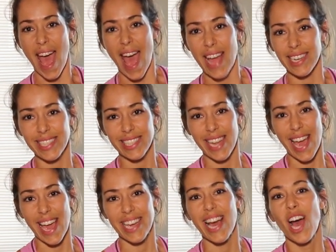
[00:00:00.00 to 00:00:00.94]
and
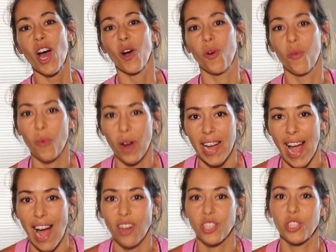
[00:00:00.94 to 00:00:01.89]
leg
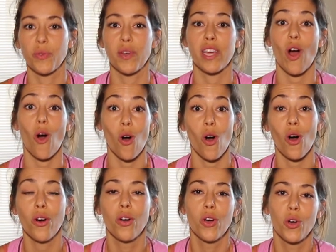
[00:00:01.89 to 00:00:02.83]
workout doing
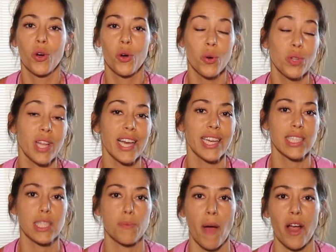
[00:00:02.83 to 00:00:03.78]
all hula
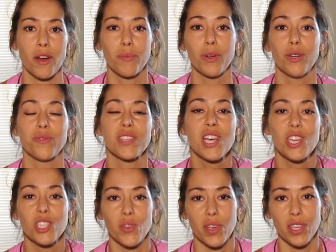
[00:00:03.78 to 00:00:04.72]
inspired moves.
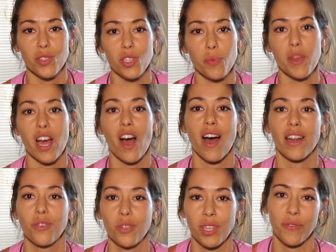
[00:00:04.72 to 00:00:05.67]
So I used to be a
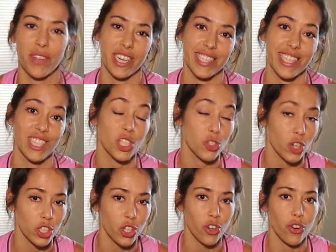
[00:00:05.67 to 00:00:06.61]
Hot Hula Fitness
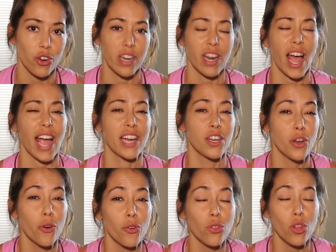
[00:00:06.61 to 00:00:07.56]
instructor. Or I
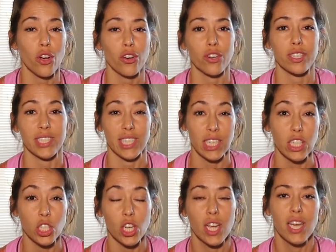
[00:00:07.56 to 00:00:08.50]
no longer
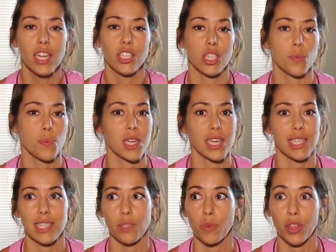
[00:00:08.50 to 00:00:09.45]
teach just
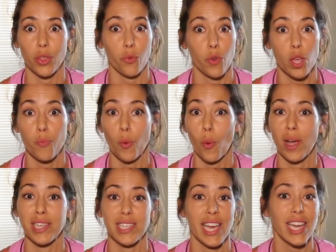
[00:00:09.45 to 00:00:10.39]
because with three
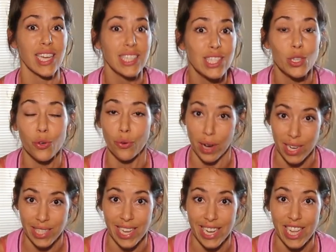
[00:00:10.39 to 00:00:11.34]
boys, it gets
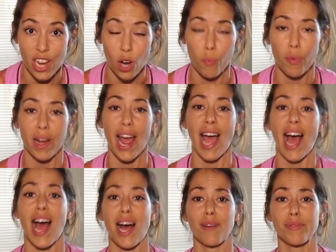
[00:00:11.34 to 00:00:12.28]
crazy in here, but
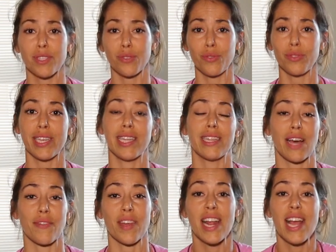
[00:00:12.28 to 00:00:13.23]
I absolutely
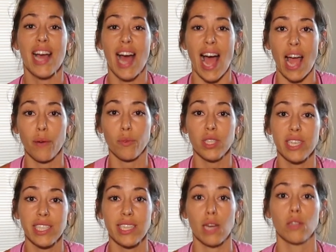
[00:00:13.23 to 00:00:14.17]
love it. I will
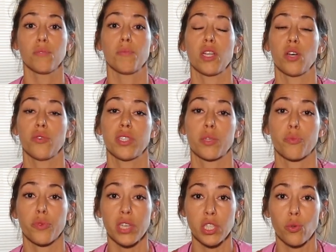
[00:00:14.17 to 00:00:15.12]
link down below
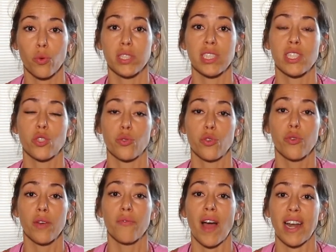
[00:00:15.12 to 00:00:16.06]
some resources so
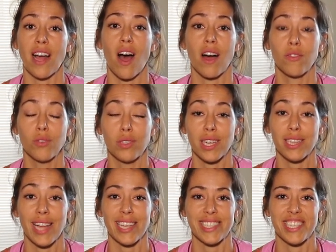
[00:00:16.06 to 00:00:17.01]
you can find a Hot Hula
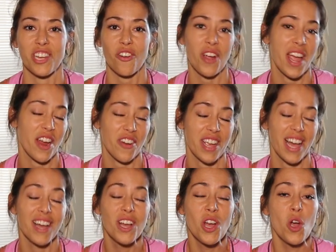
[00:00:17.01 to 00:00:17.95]
class in your
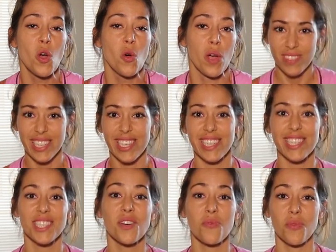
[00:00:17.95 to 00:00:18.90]
area. It
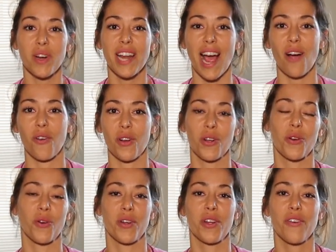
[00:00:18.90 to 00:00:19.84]
is a one hour
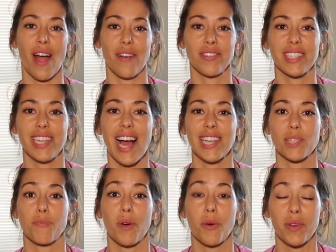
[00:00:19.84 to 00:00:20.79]
choreographed
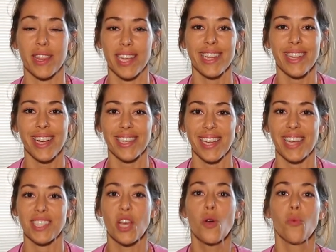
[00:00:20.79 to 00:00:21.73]
class, but within that
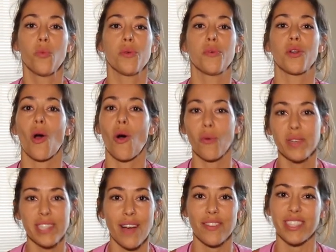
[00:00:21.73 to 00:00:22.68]
class, we would
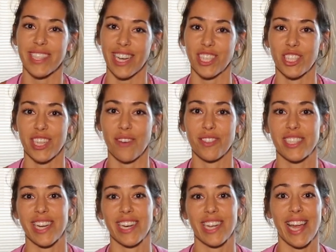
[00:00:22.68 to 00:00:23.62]
always have a section that
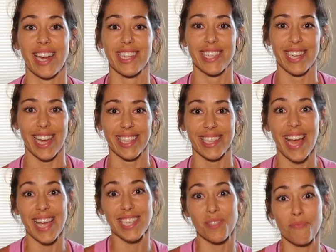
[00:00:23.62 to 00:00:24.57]
was dedicated to like
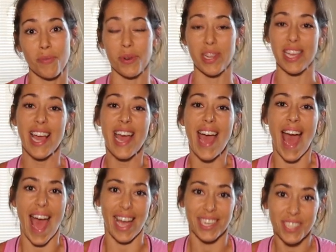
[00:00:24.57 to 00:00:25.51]
legs, booty,
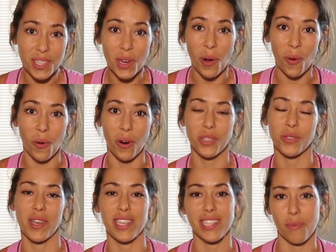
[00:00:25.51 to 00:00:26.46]
and core,
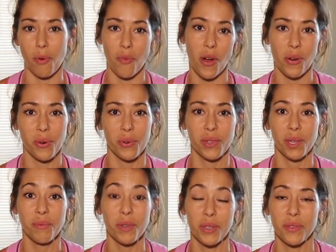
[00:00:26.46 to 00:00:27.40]
doing some of our
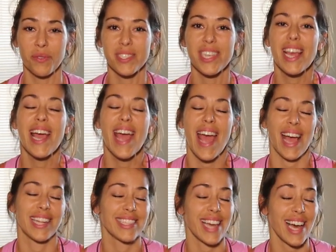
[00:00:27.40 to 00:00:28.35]
hula moves. And